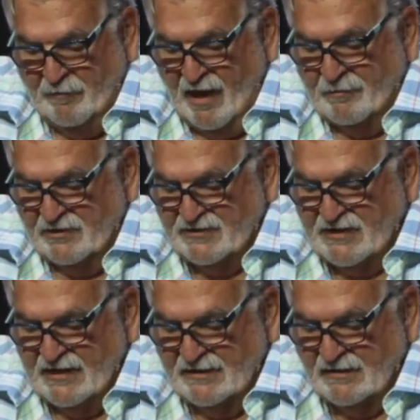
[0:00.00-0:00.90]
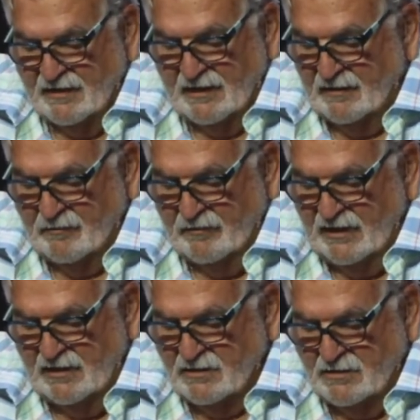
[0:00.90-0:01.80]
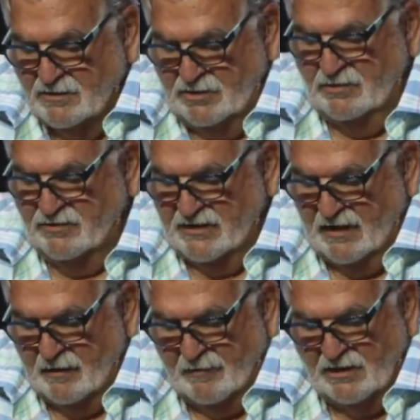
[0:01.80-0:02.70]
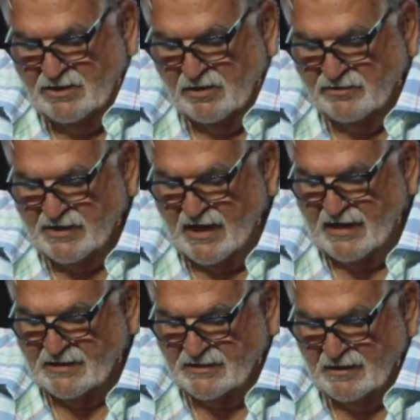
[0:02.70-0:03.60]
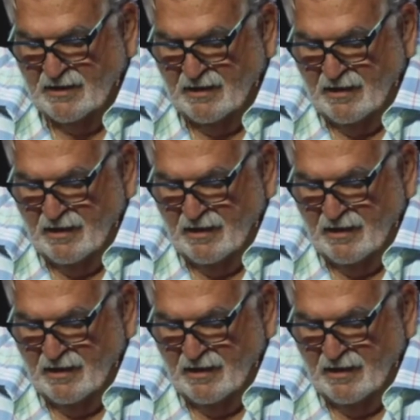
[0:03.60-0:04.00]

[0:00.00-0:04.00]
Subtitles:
The Bible says, look at, we didn't choose him, he chose us.